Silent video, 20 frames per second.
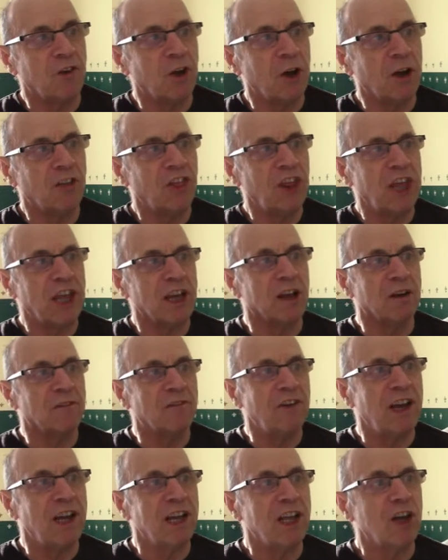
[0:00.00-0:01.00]
think
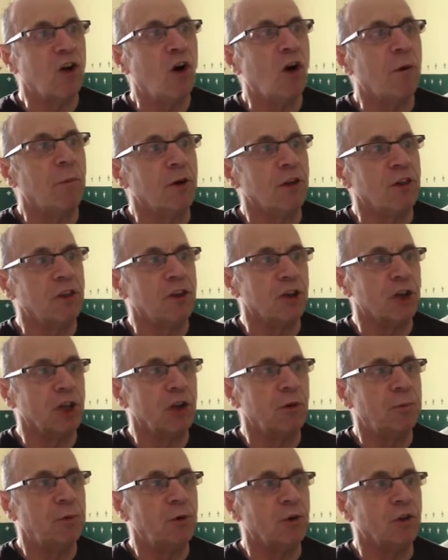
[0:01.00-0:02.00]
fairly common that you
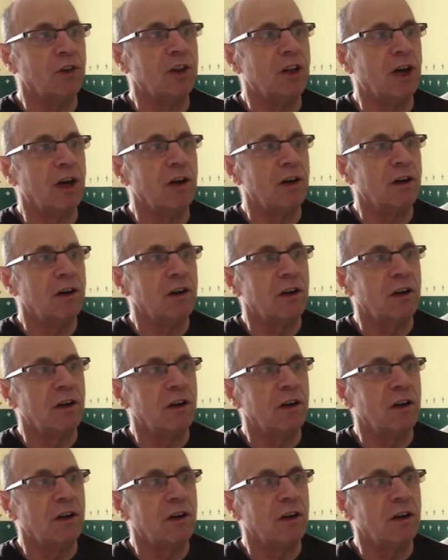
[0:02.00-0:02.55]
put the